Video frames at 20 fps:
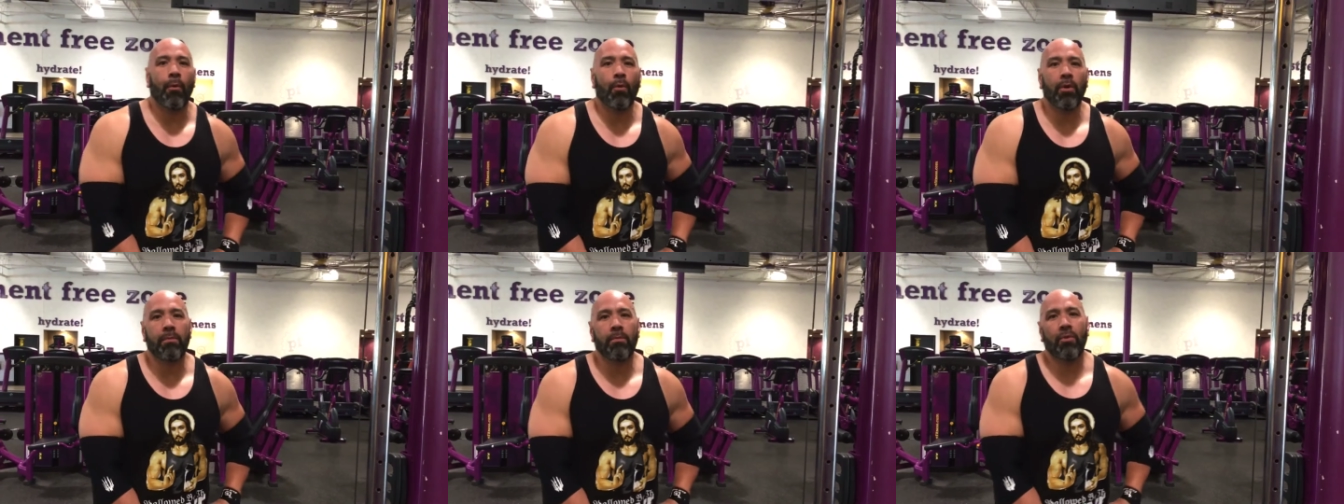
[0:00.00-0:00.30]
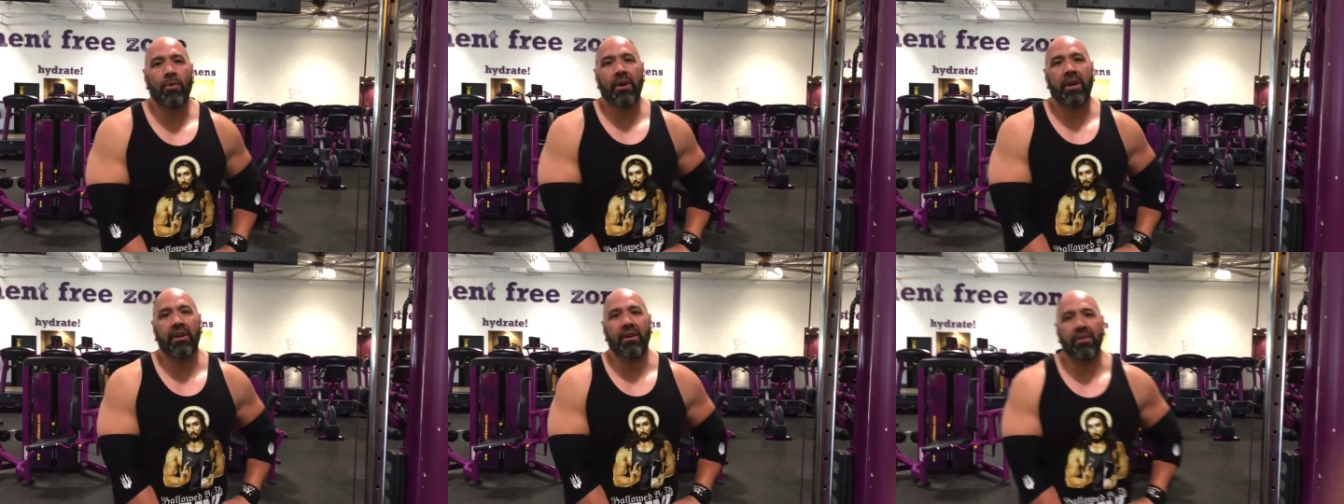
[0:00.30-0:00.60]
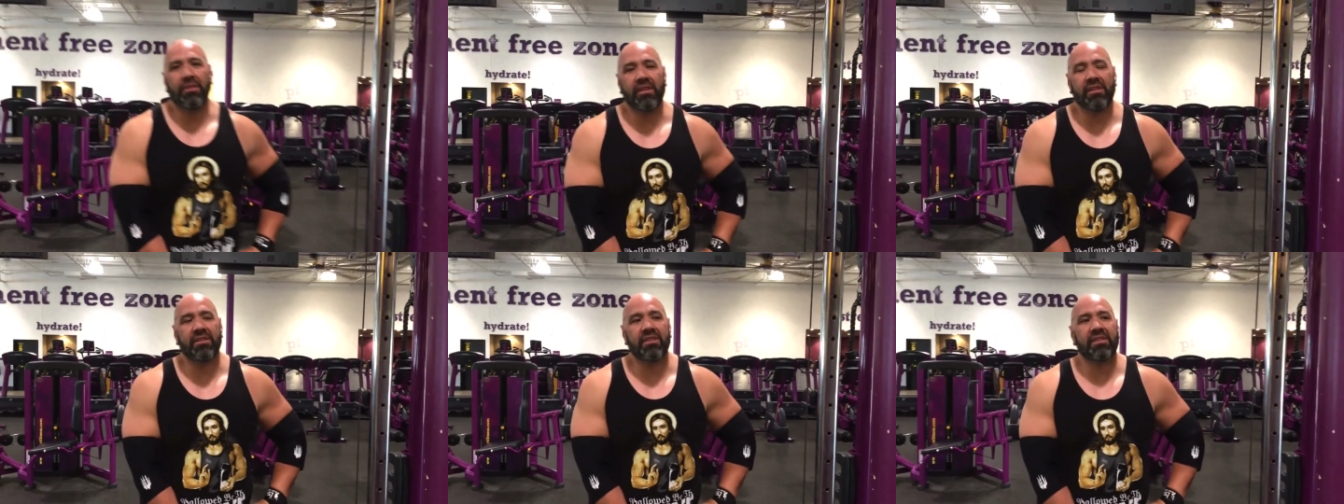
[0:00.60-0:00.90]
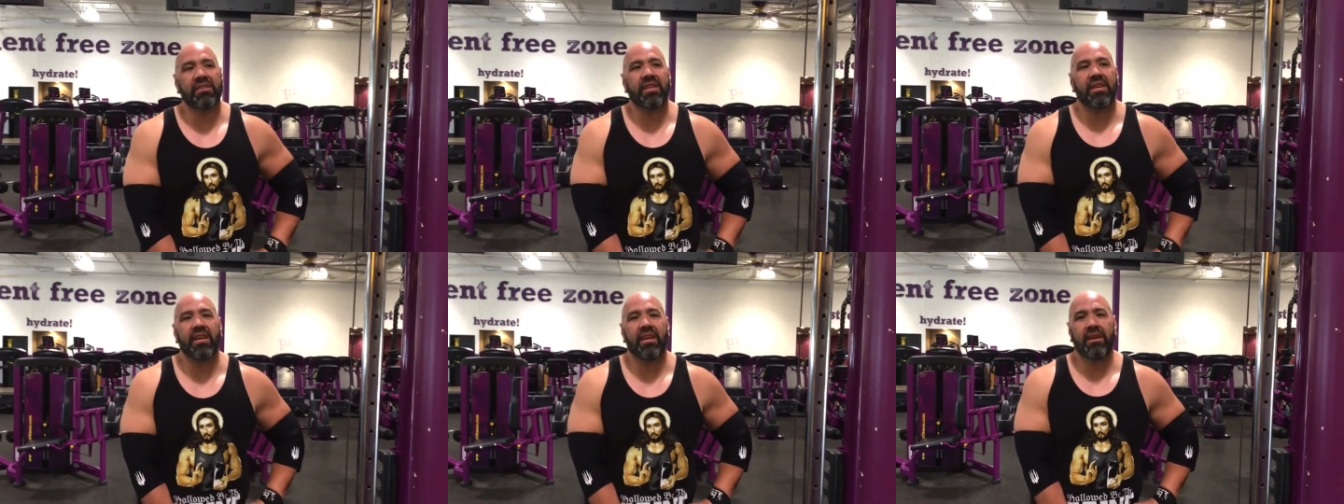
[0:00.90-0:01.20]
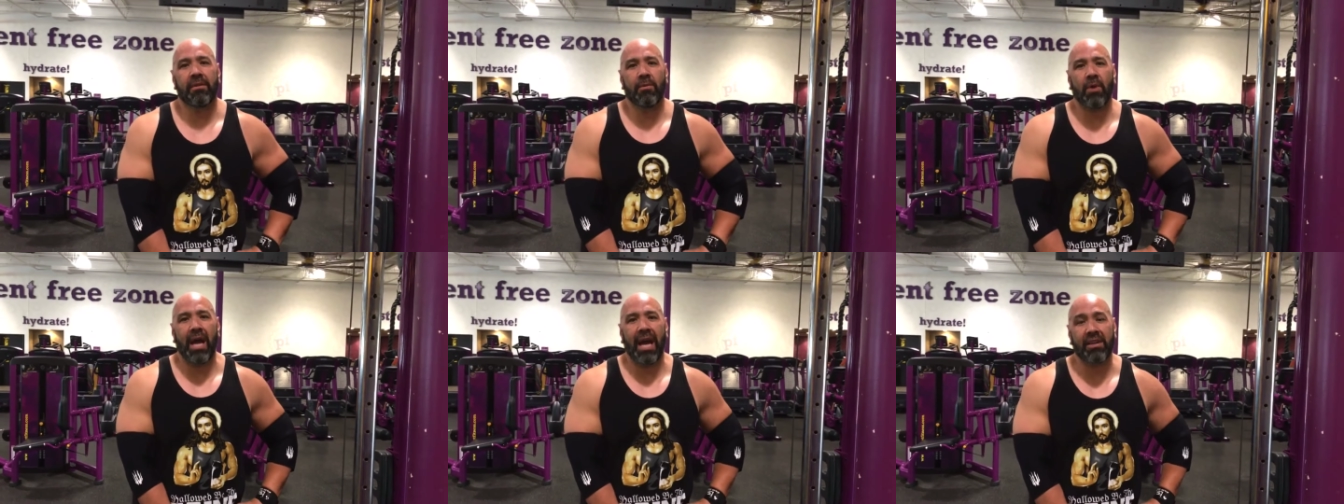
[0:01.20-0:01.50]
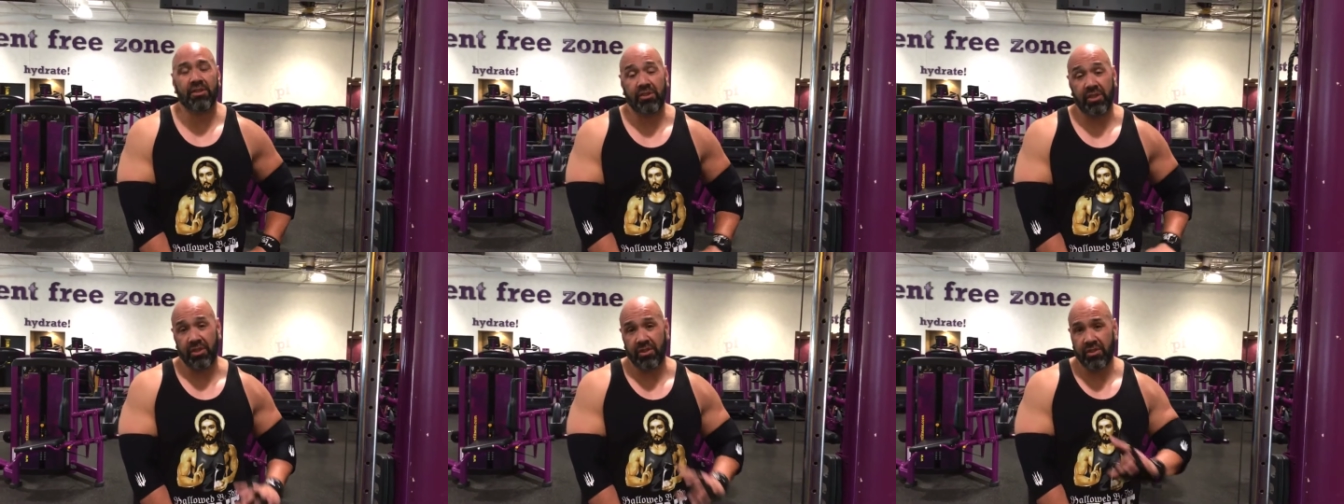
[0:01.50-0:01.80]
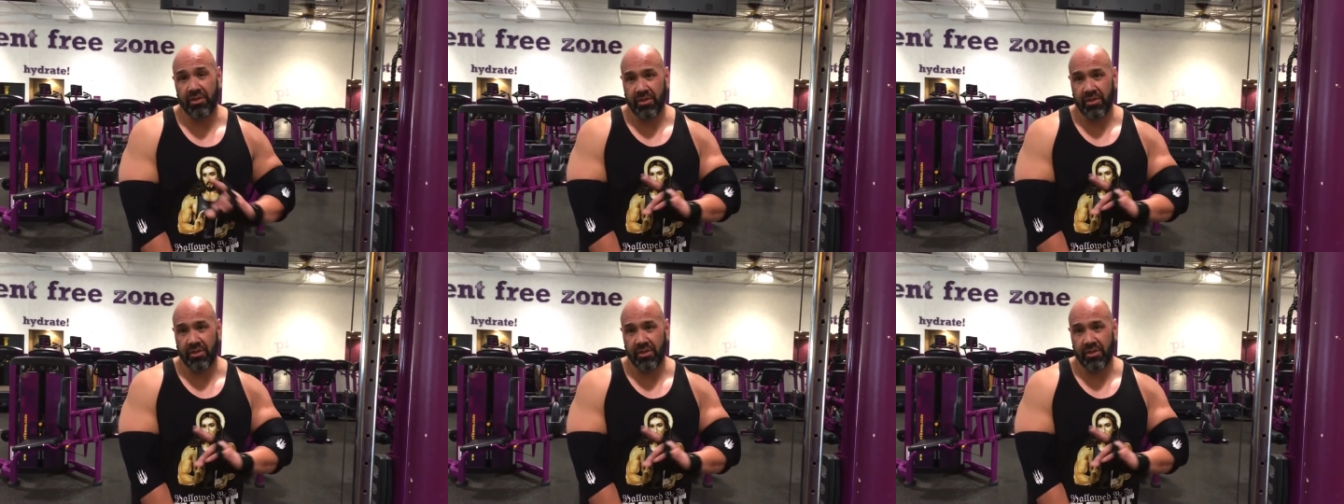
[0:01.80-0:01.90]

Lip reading: one more here. This is actually